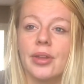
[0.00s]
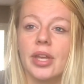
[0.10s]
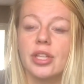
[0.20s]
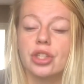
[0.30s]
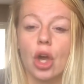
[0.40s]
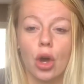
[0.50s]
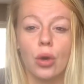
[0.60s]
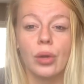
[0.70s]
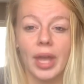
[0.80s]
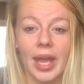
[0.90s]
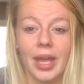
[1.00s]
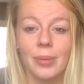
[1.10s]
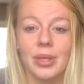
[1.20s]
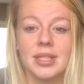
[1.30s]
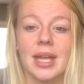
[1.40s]
it's okay
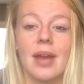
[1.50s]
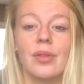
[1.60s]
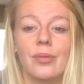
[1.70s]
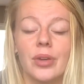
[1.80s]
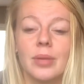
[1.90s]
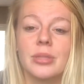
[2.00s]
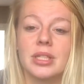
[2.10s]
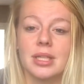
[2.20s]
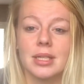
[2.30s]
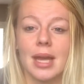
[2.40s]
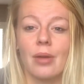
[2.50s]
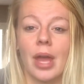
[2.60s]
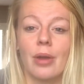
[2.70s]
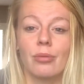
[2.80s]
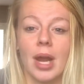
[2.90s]
because I have the freedom to sit down
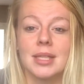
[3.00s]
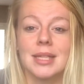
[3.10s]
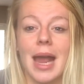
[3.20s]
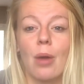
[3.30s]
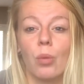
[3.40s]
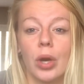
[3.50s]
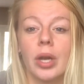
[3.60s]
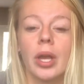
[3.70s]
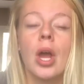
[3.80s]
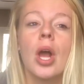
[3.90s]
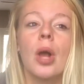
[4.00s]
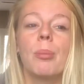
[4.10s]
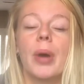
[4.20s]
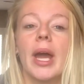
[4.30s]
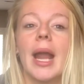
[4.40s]
and rest at work,
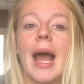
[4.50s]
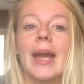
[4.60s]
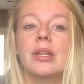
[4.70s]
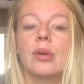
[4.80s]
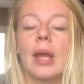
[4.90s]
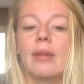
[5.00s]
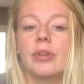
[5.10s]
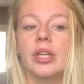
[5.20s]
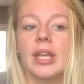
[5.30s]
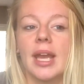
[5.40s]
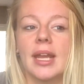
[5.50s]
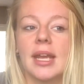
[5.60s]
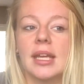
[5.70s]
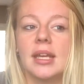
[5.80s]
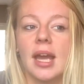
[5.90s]
but I don't ever get
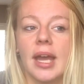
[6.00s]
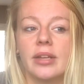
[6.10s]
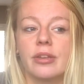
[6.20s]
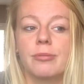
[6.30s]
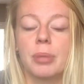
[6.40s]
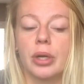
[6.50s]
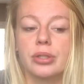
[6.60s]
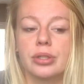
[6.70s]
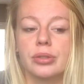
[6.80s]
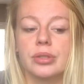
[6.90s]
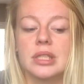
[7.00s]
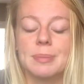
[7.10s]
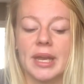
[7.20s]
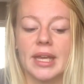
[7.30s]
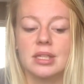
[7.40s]
any kind of personal
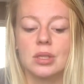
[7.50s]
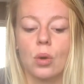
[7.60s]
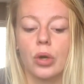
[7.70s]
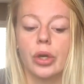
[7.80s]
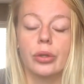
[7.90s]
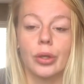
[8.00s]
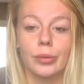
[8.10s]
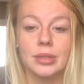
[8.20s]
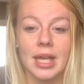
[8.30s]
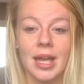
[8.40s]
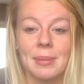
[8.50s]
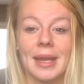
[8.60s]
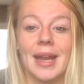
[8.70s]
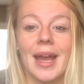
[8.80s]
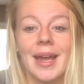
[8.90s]
space or alone time.
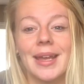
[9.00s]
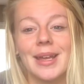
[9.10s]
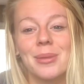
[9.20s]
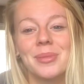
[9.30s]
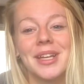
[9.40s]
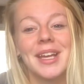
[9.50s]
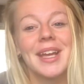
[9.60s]
And I am